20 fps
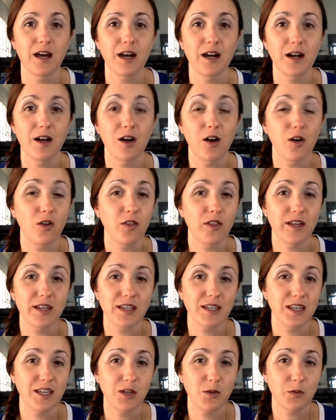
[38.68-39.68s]
all
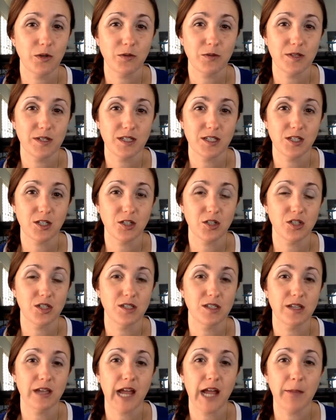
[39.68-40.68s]
that keyword
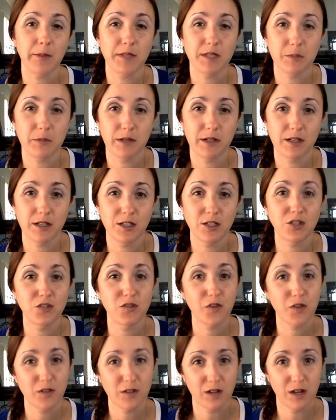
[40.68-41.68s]
research and time spent
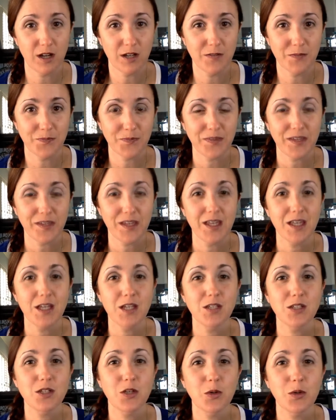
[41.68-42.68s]
is for naught.
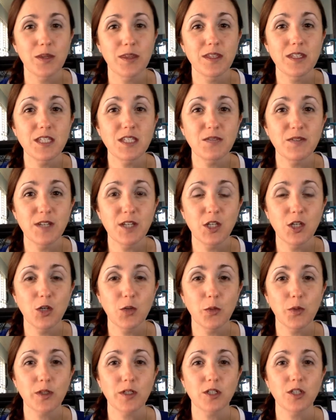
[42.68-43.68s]
So in this
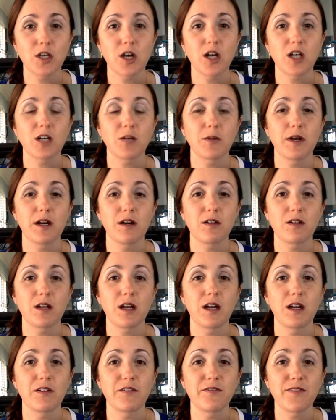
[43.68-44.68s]
video, we're going to talk
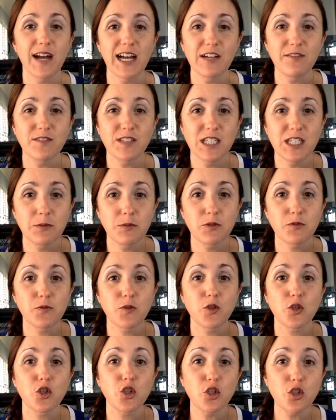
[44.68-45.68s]
about 5 tips
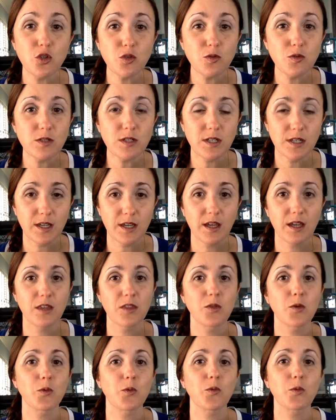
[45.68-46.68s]
for
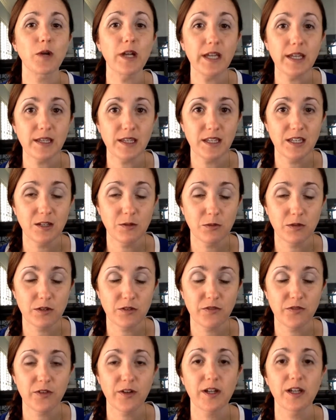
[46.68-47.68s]
choosing the right
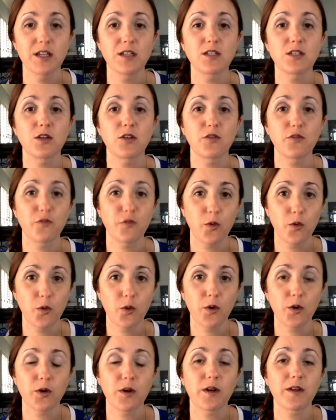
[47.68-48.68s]
keyword phrase
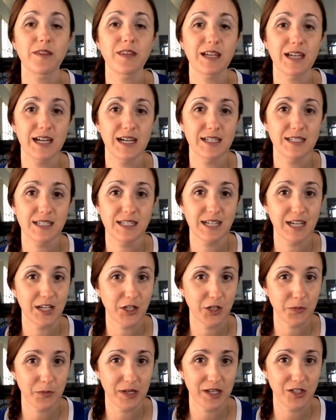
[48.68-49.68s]
for the content
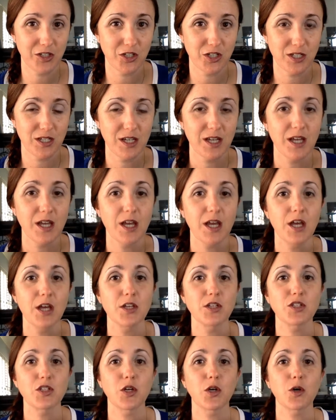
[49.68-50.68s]
on your page.
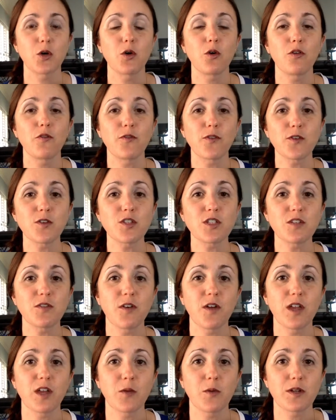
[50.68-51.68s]
So first of
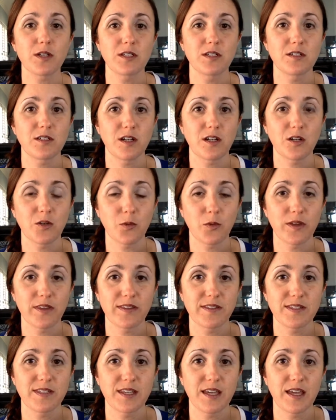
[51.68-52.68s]
all, I want to start
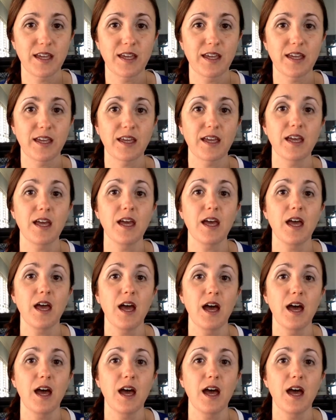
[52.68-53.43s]
with saying